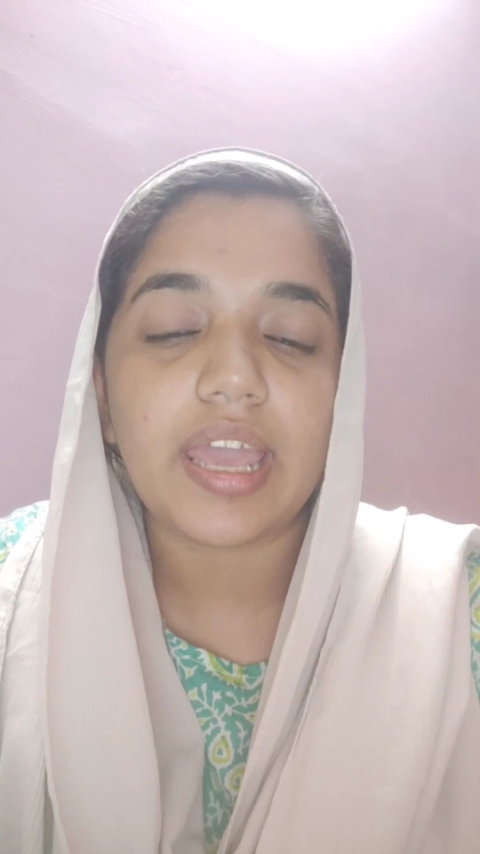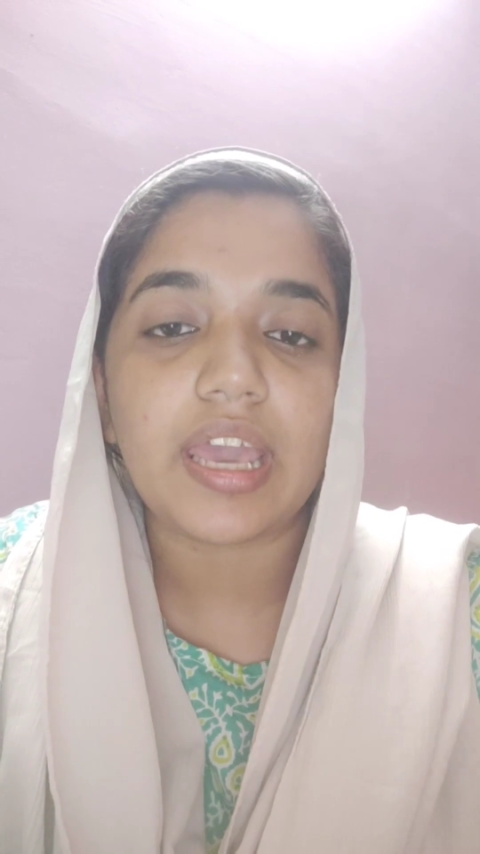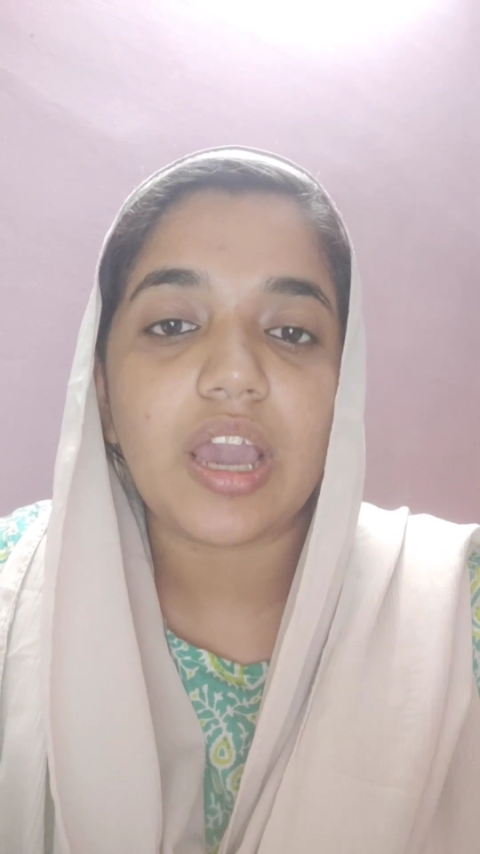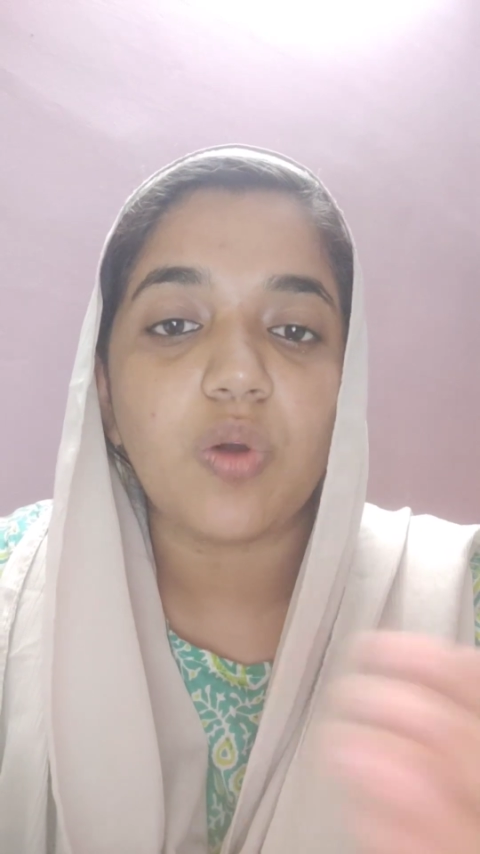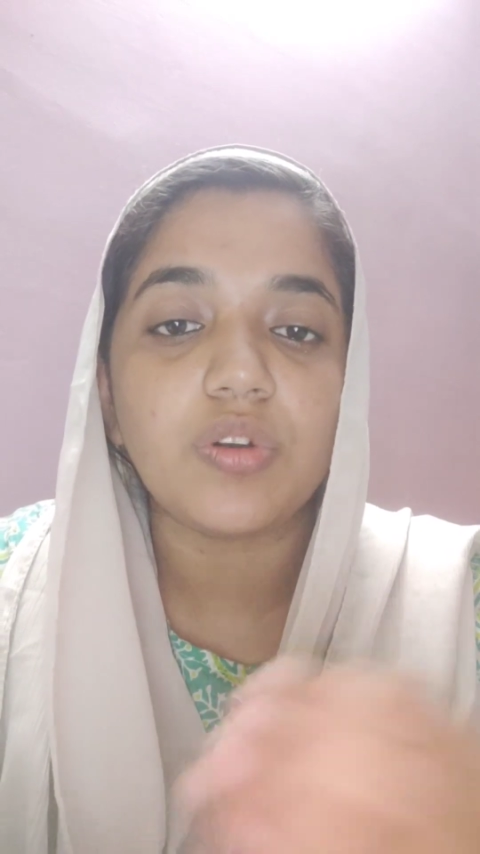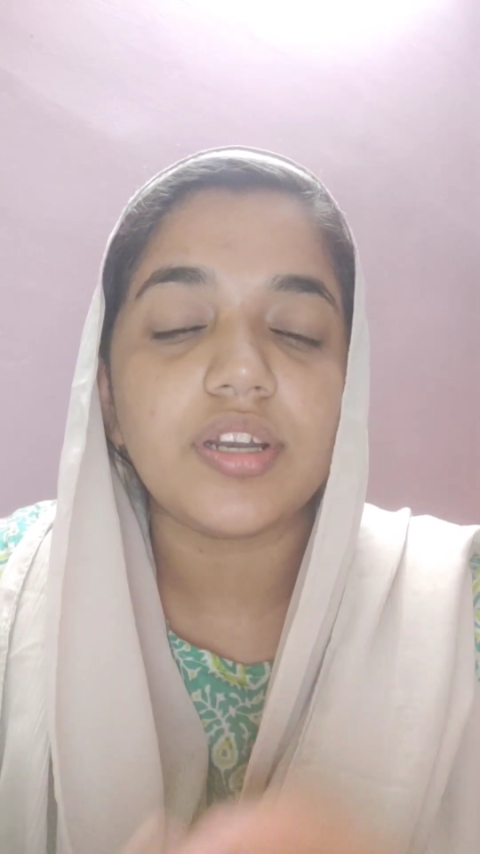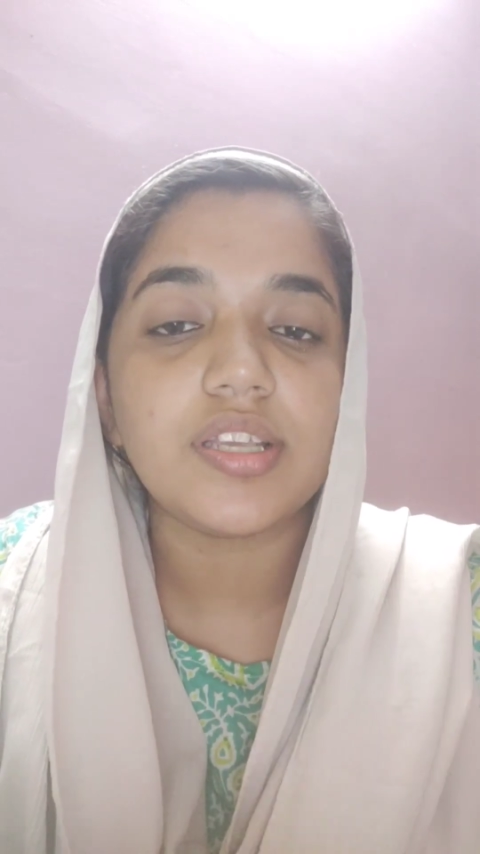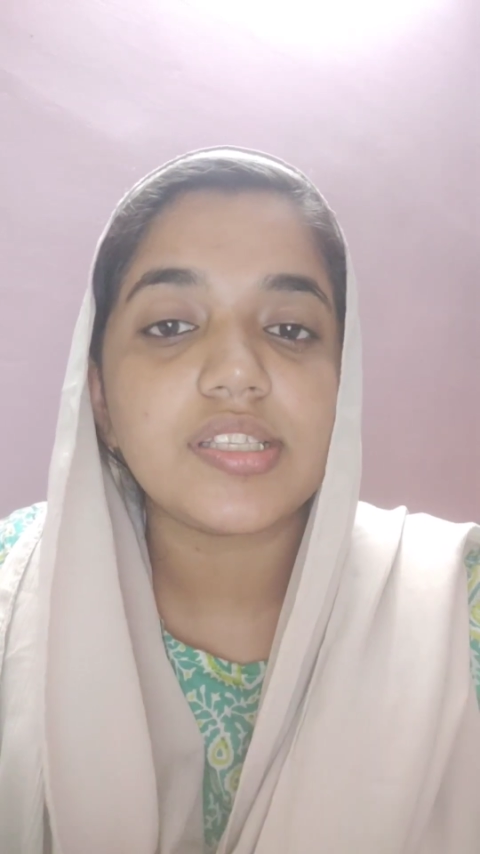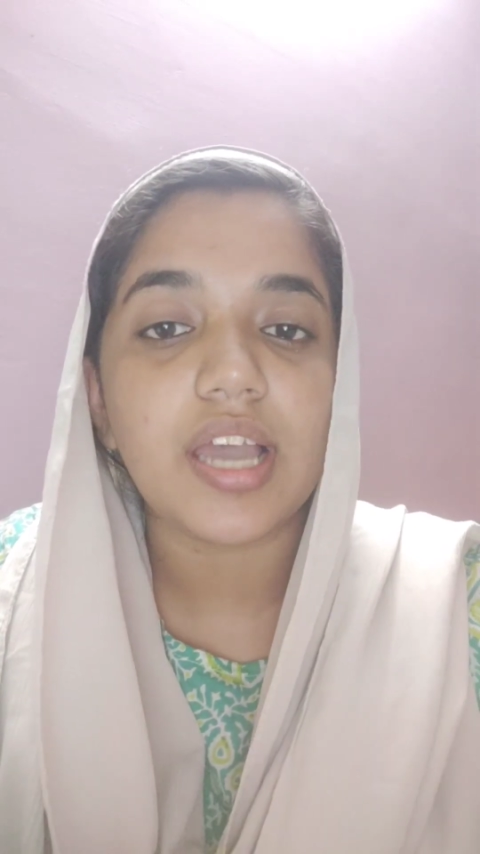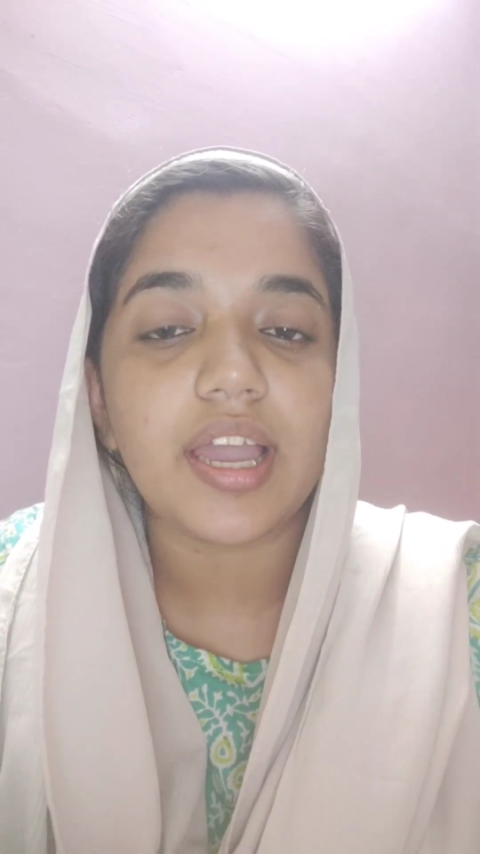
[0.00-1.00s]

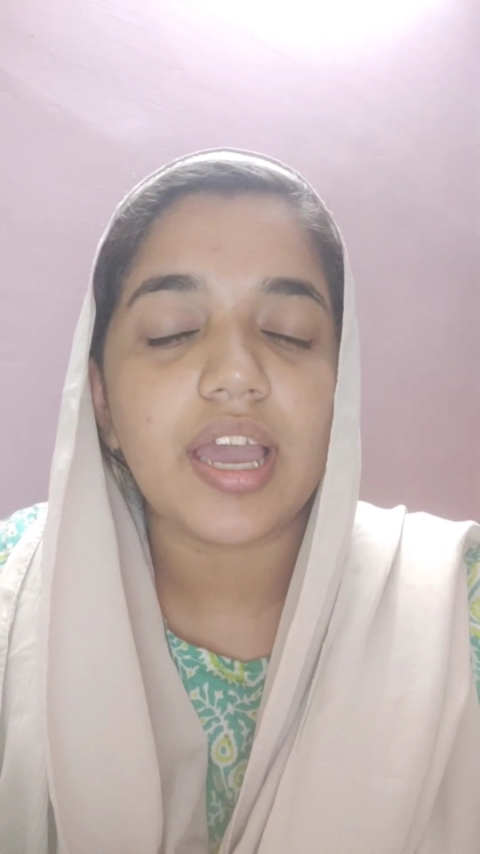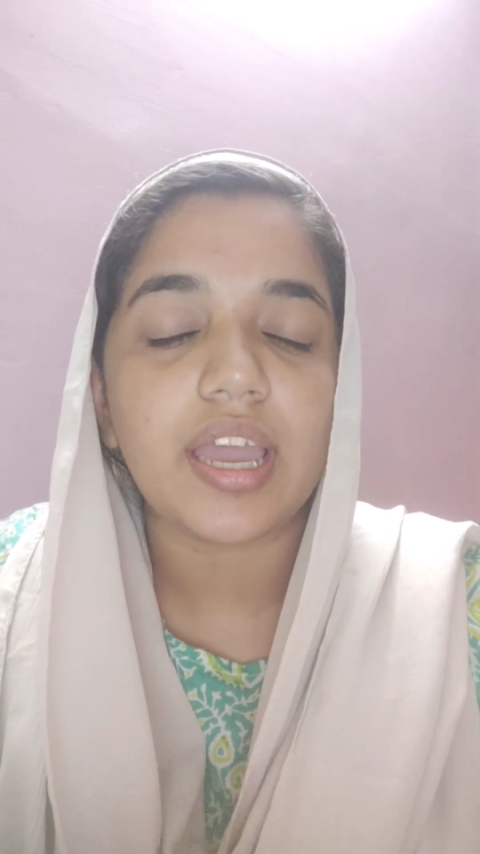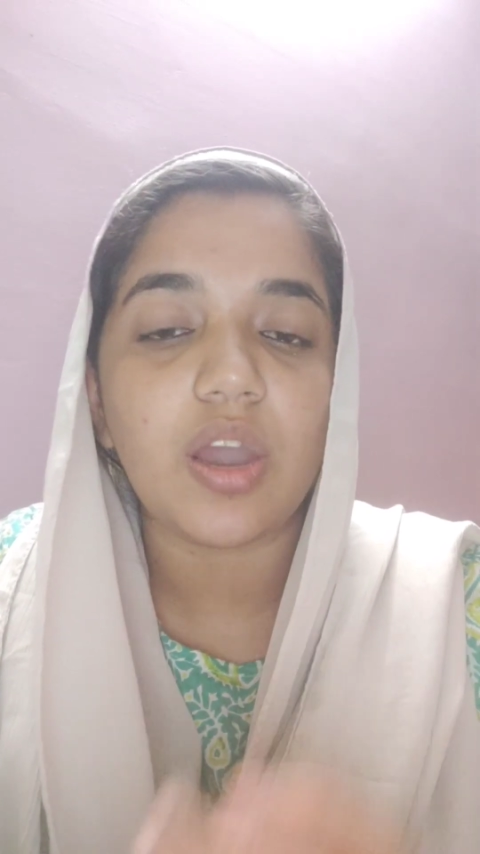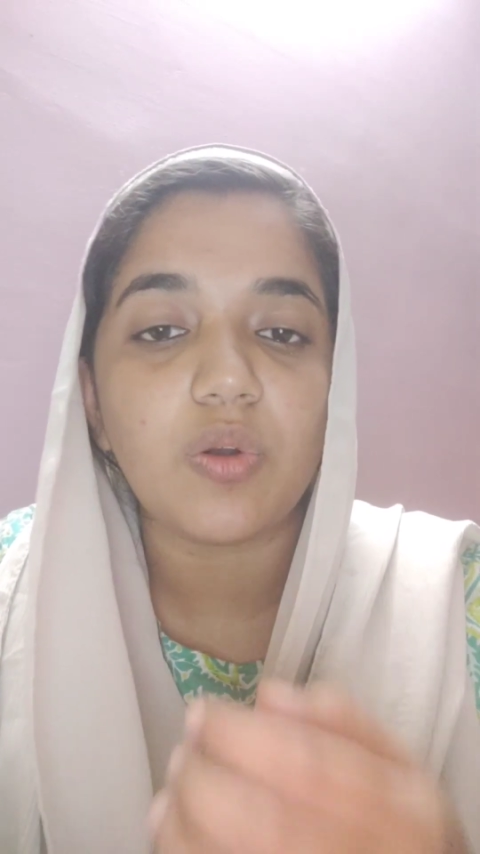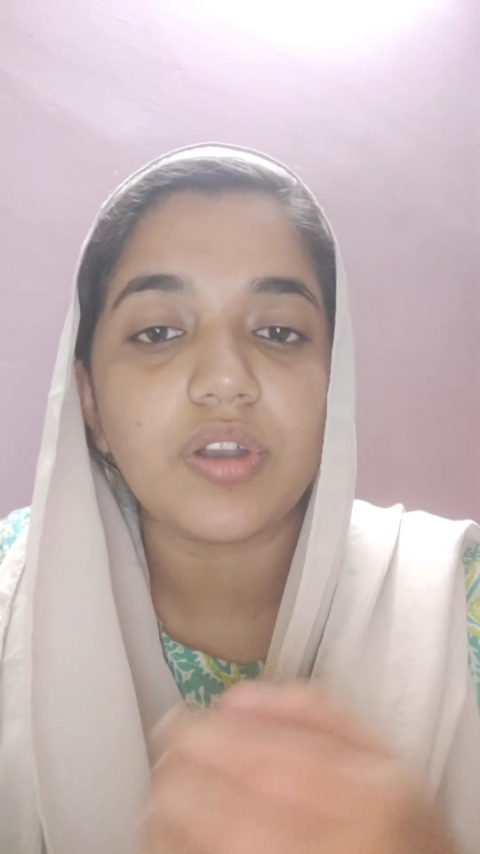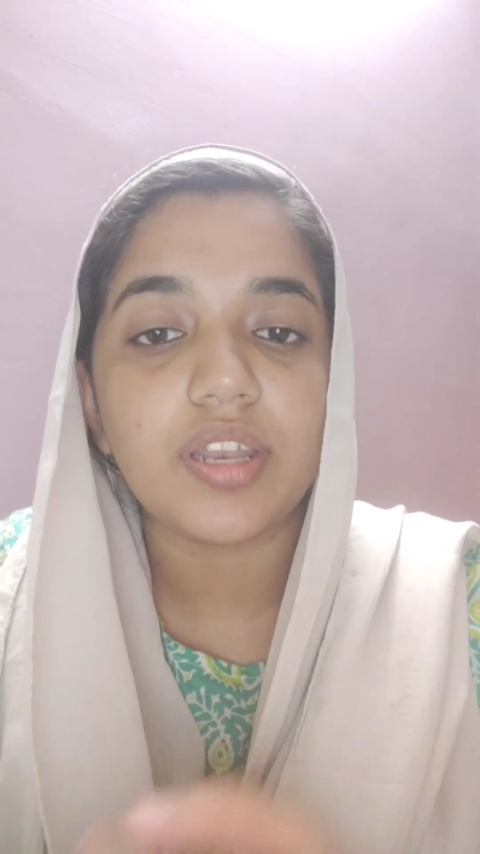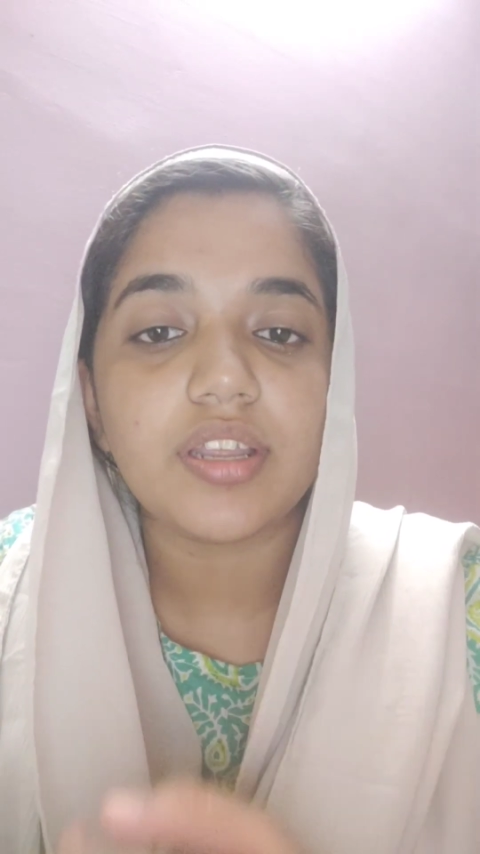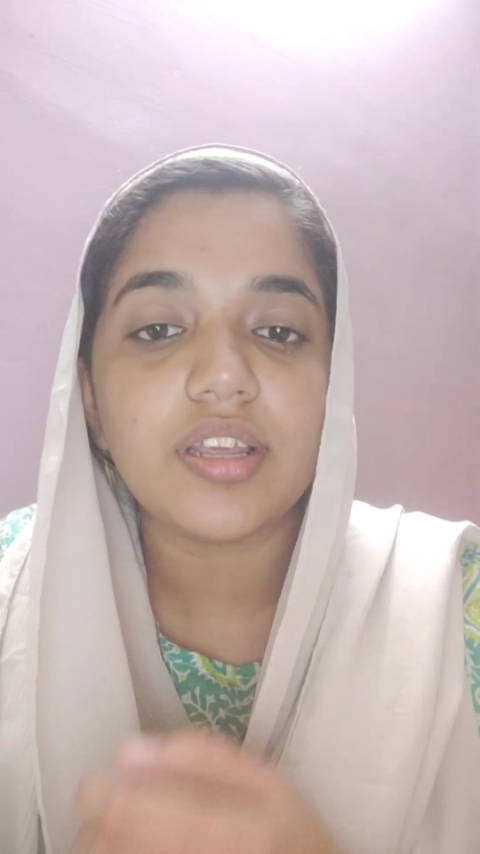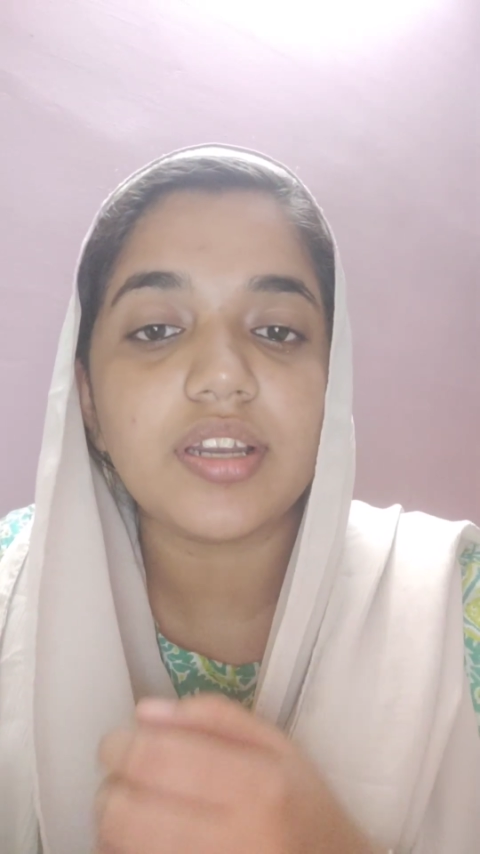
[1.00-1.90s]
accountant